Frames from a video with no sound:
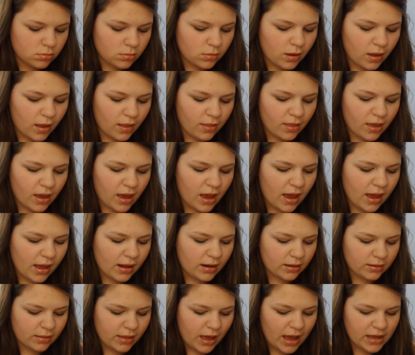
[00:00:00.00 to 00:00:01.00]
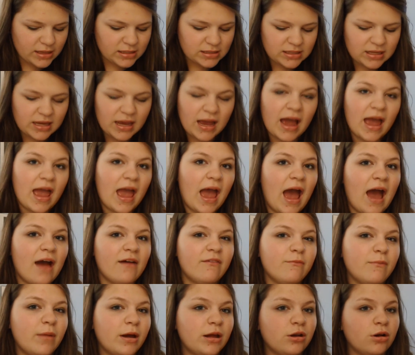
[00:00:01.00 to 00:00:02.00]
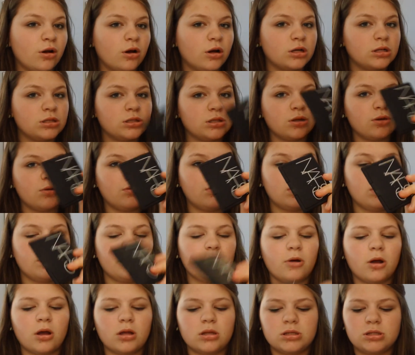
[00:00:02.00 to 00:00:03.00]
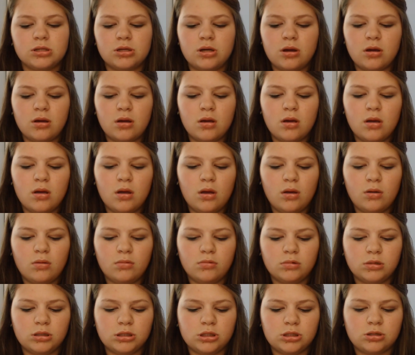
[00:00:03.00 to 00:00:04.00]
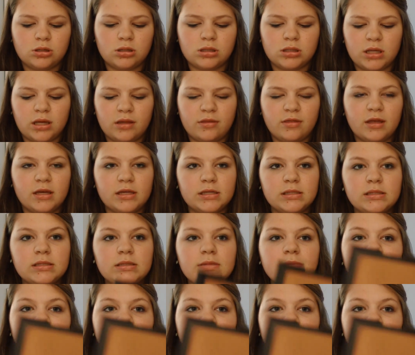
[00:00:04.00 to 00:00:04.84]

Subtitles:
And then lastly, I have my NARS Laguna bronzer, which looks like this.